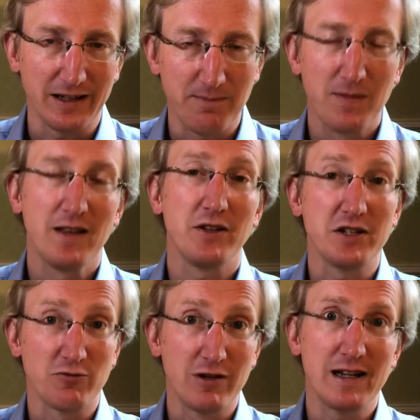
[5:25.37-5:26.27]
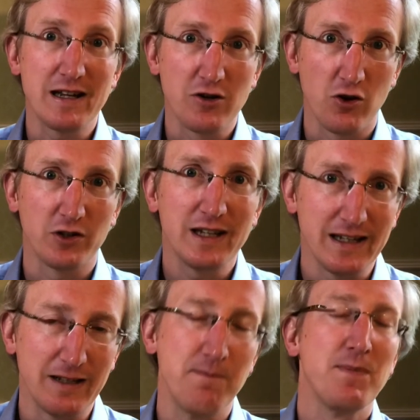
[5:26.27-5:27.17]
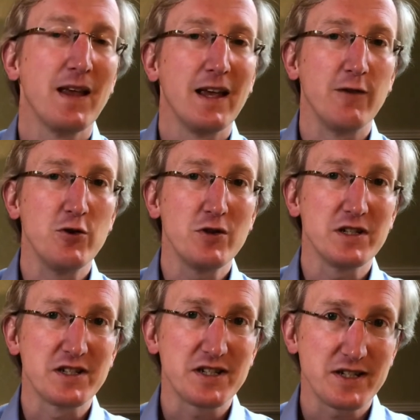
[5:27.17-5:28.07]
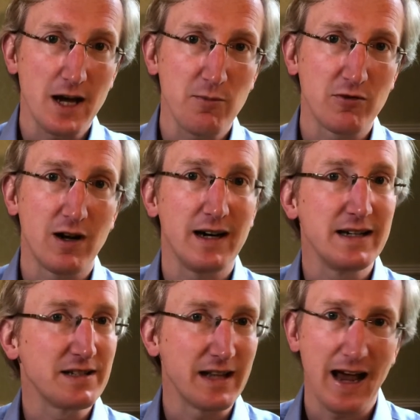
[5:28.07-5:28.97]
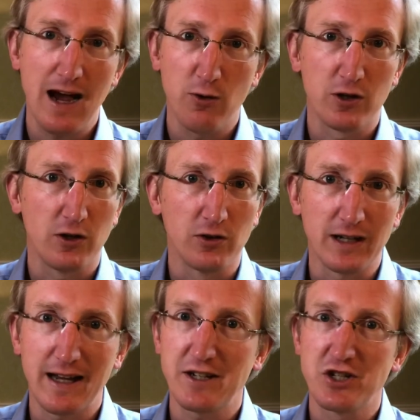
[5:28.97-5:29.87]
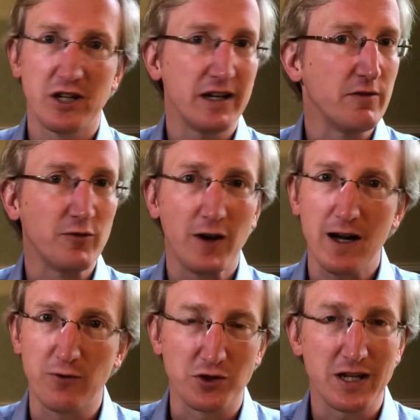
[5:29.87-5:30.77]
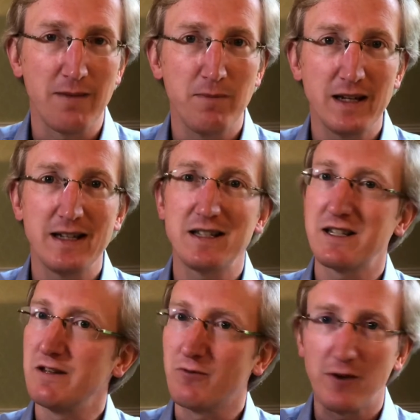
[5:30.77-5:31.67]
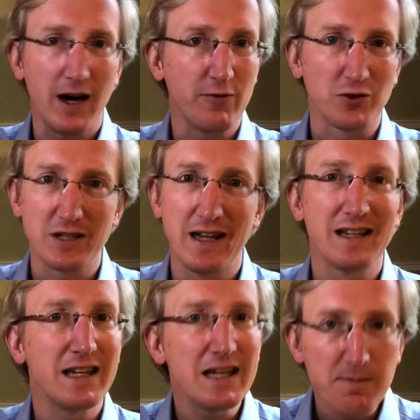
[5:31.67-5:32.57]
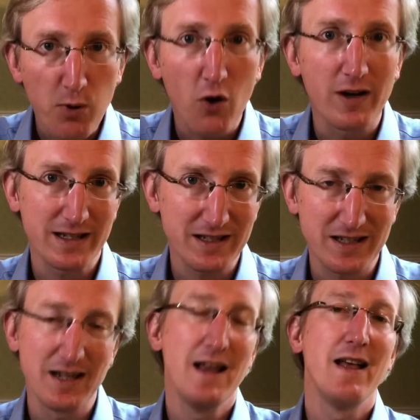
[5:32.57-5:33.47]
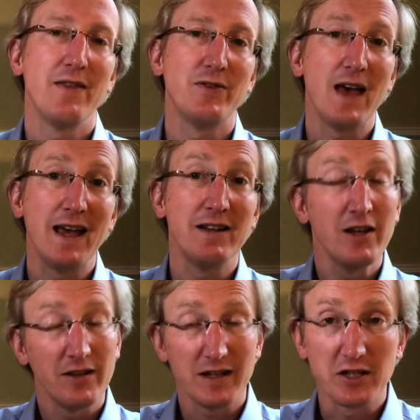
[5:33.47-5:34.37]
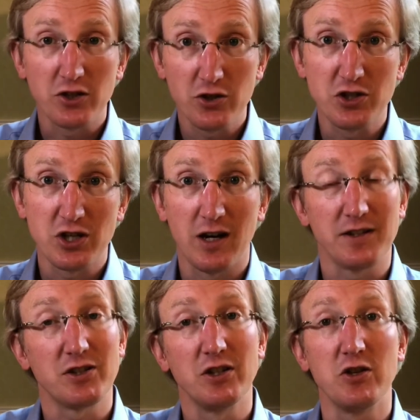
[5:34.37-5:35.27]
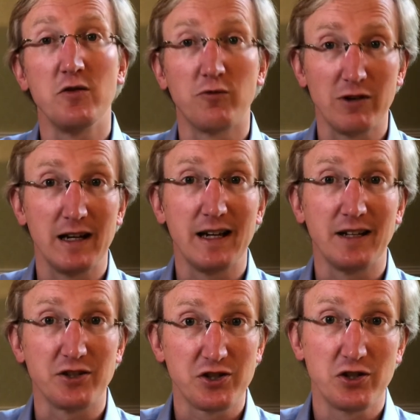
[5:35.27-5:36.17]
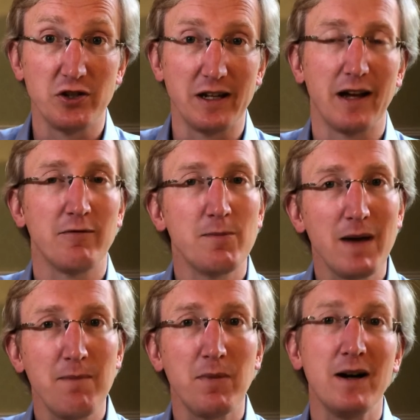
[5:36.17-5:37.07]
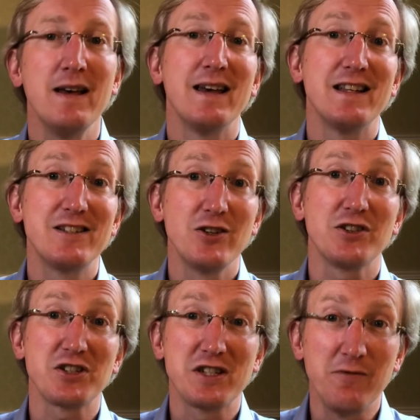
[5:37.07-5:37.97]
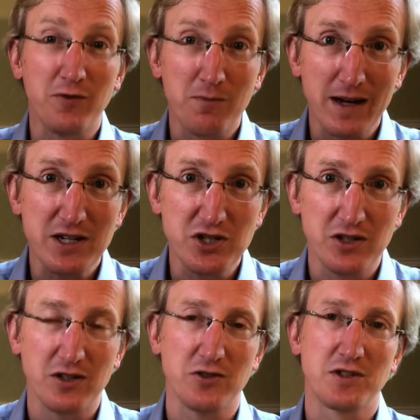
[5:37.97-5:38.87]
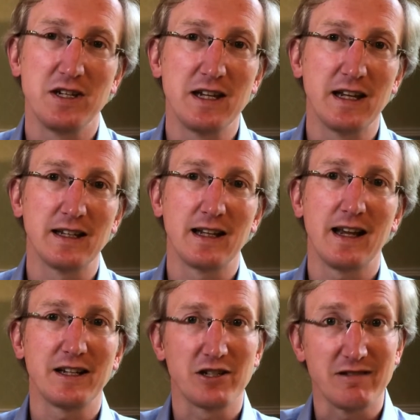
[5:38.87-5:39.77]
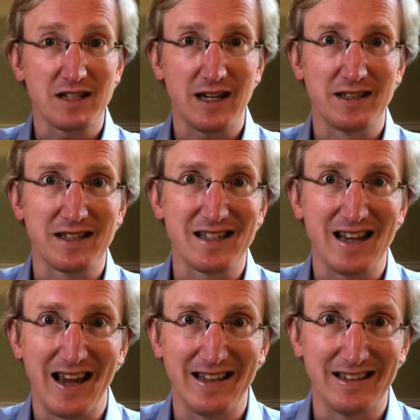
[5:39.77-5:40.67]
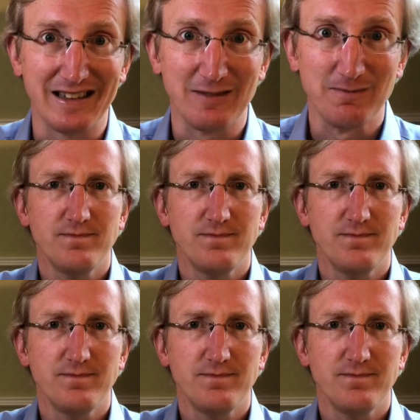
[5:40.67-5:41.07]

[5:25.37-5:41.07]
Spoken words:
it, that it's really gone in. If you can summarize an hour-long lecture in 5 or 10 minutes, in 5 or 10 key points, then there's a good chance that you've really understood it. And remember, it's not just information that you're seeking in a lecture, it's understanding.